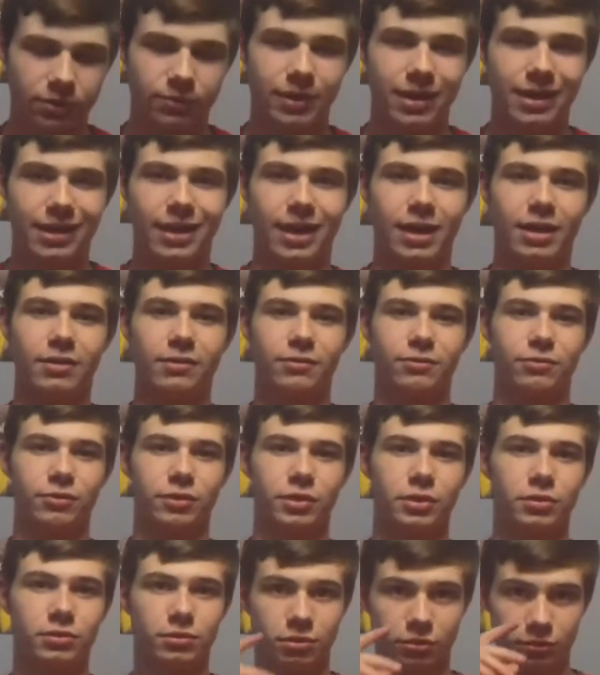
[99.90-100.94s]
the right kind of
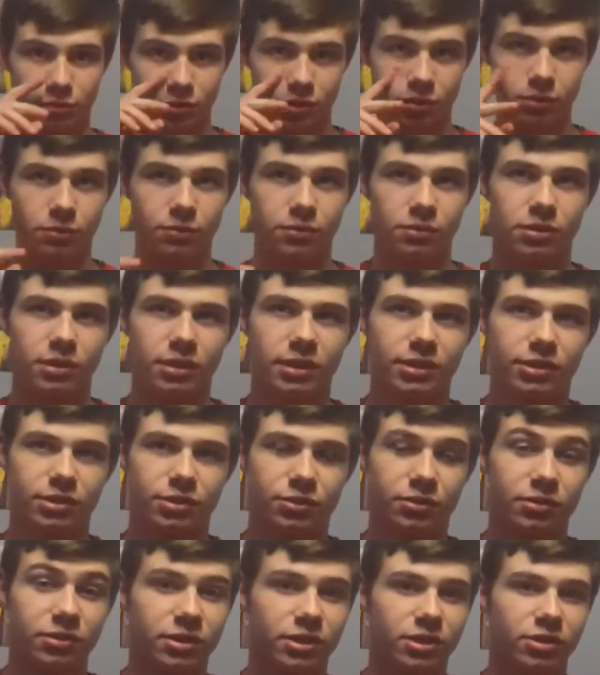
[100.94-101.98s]
reel to use in
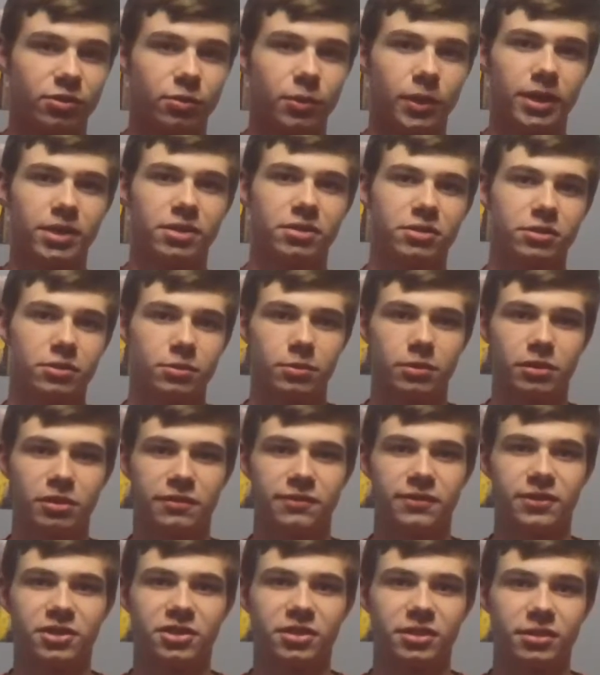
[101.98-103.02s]
certain situations when you're
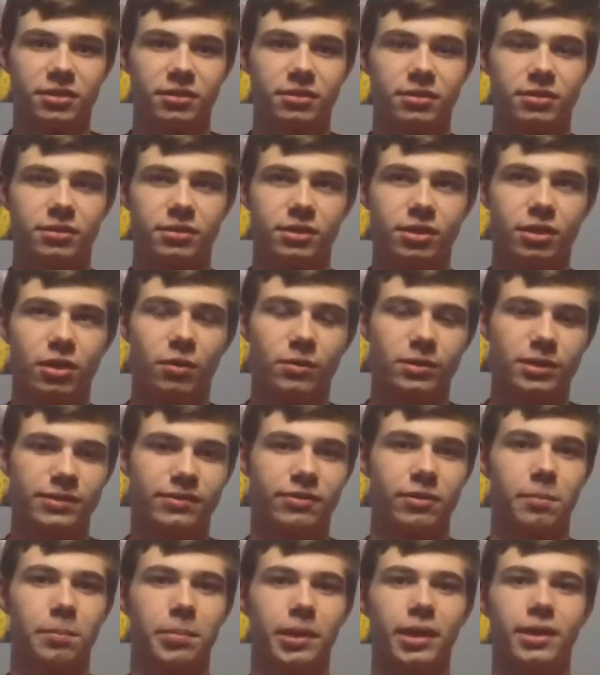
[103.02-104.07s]
fishing
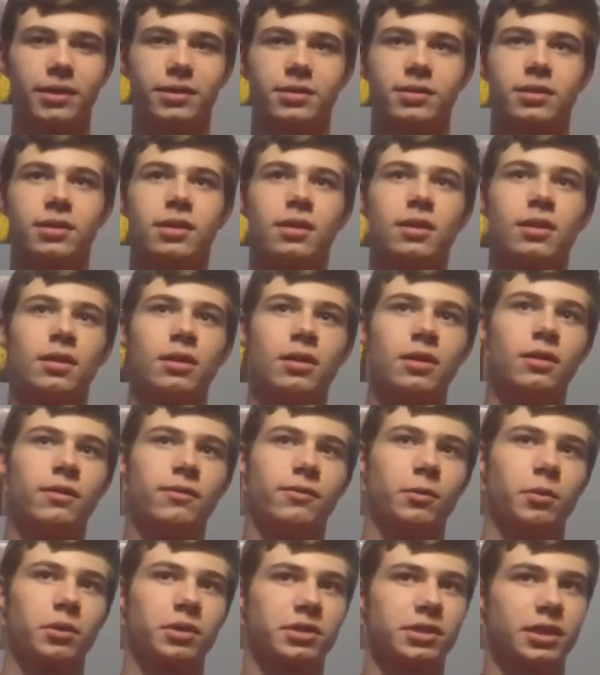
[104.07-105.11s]
different baits.
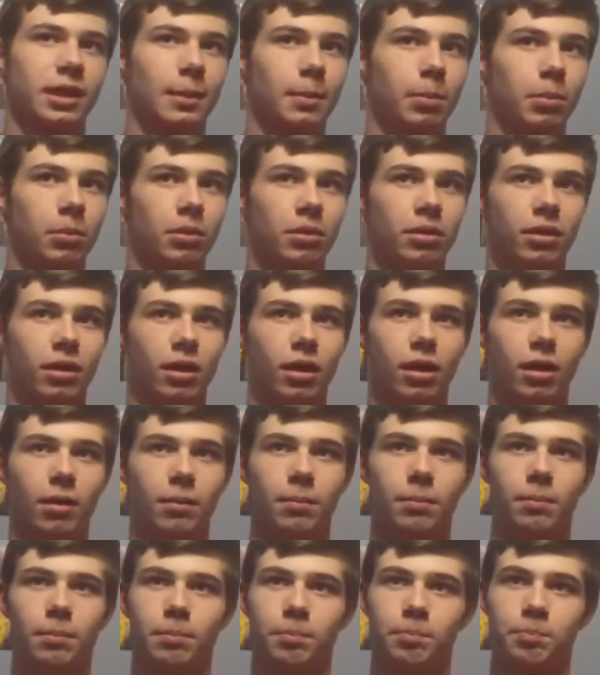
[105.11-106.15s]
For example,
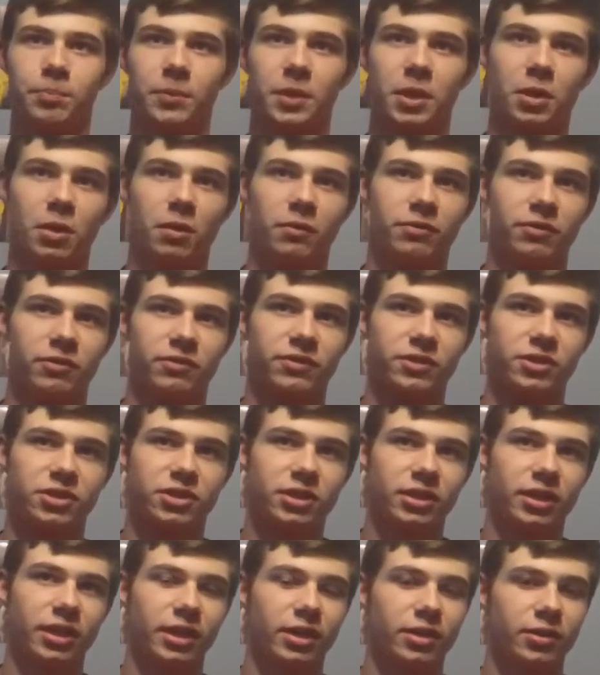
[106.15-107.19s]
if you're
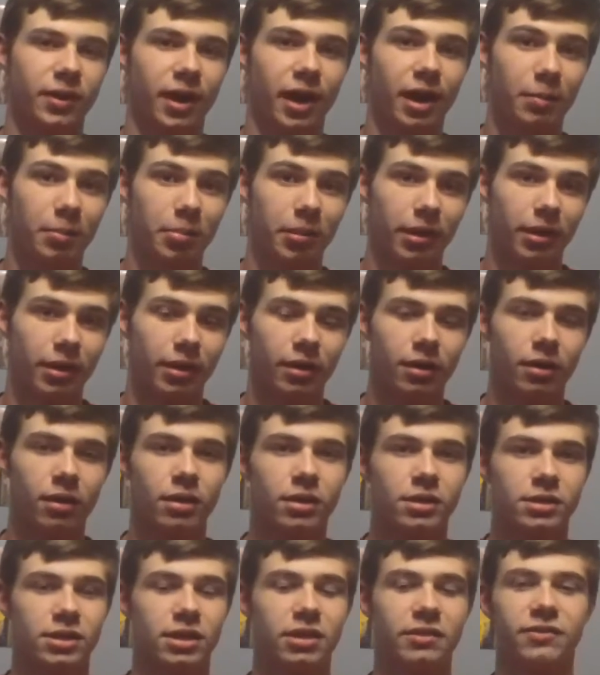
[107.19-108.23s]
fishing a crankbait,
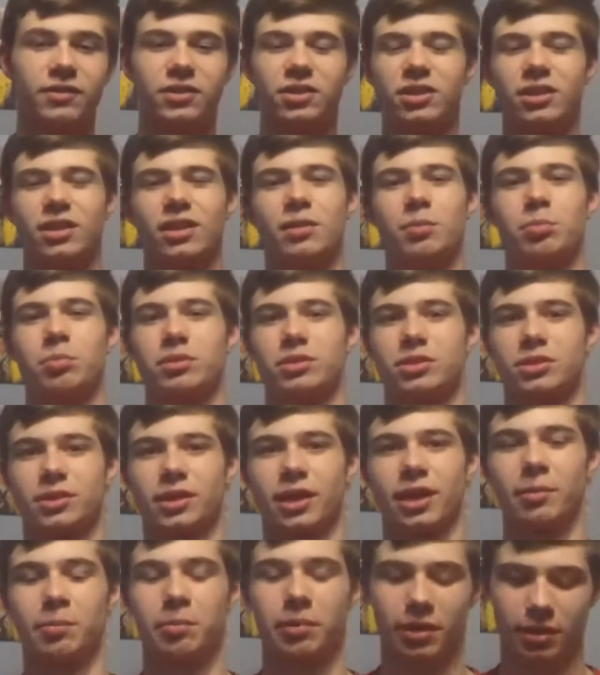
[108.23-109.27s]
say you're fishing a lipless
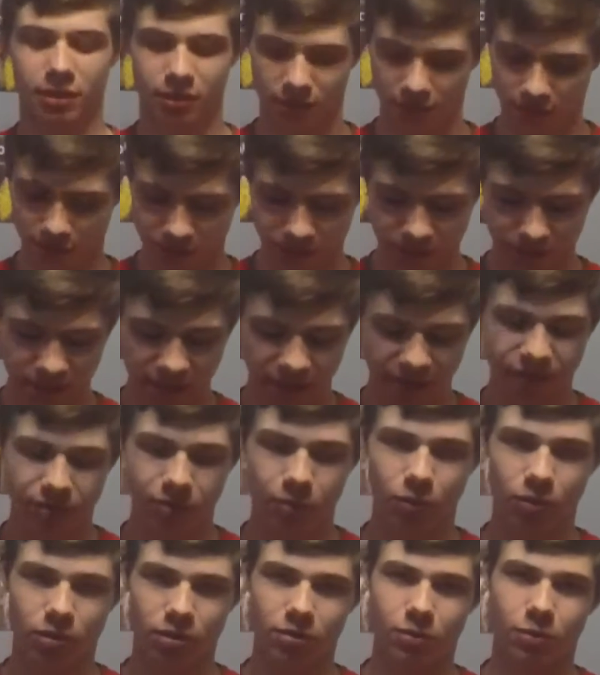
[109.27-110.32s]
crankbait, you use a 7 to
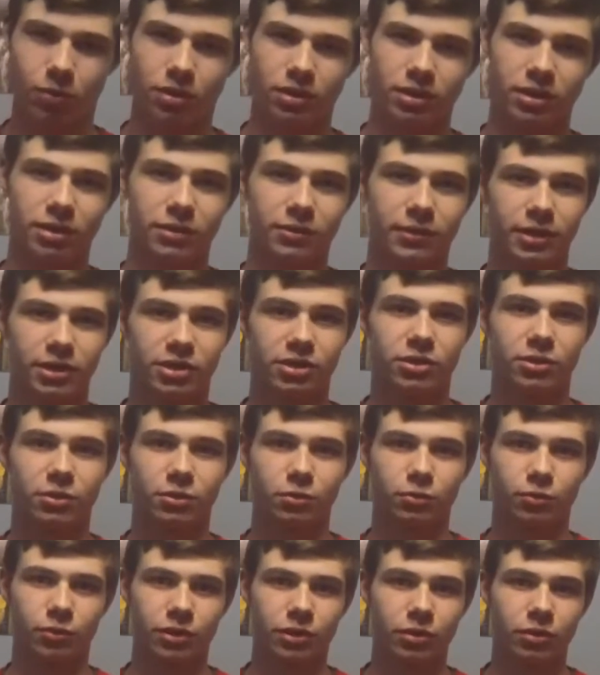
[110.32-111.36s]
1 gear ratio
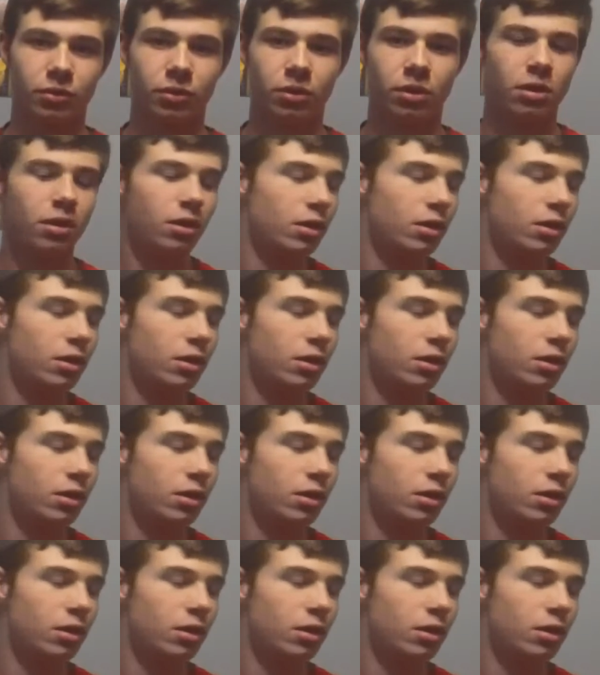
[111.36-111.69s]
reel